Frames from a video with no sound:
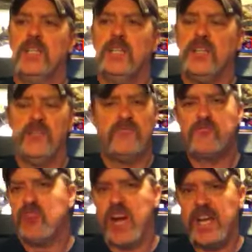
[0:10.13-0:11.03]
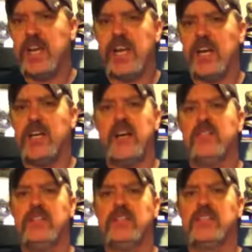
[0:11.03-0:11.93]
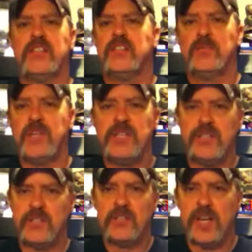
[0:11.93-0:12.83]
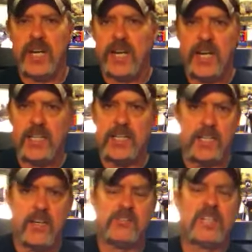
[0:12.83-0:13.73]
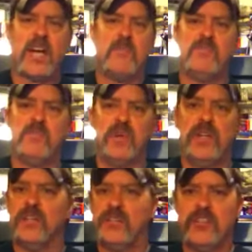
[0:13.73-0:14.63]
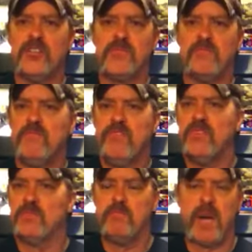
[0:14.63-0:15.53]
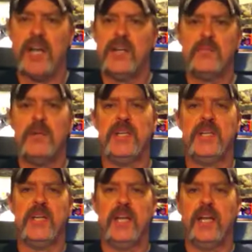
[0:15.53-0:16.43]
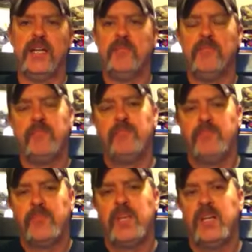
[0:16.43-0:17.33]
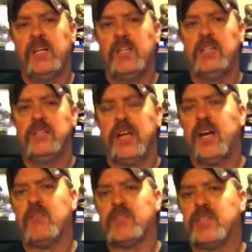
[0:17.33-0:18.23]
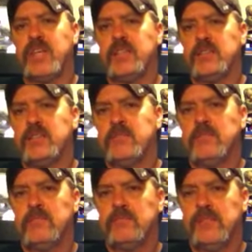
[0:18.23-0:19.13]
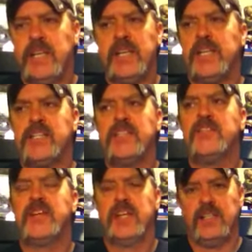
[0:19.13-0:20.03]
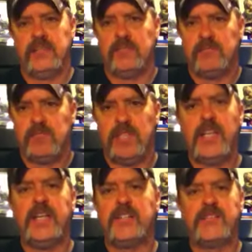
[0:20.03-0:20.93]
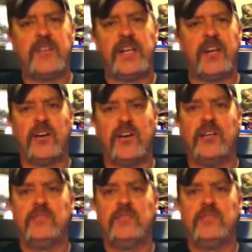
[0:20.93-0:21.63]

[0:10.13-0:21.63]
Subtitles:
You've tried it out in every little situation you can try it out in all types of weather, and you're just biting at the bit to get at it. So now all of a sudden, it hits the fan, and it hits the fan hard.